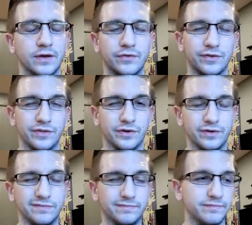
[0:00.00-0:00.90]
the
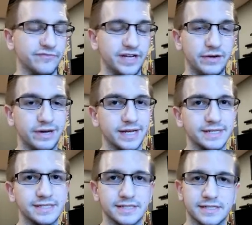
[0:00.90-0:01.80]
third video, I
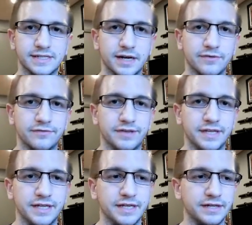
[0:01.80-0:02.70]
guess, of
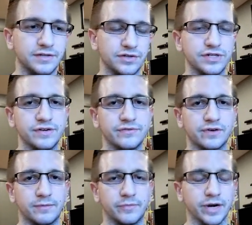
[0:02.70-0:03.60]
the Searching
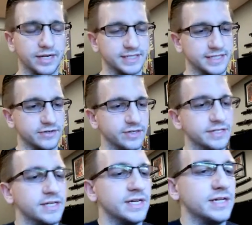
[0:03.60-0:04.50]
for Umbreon series.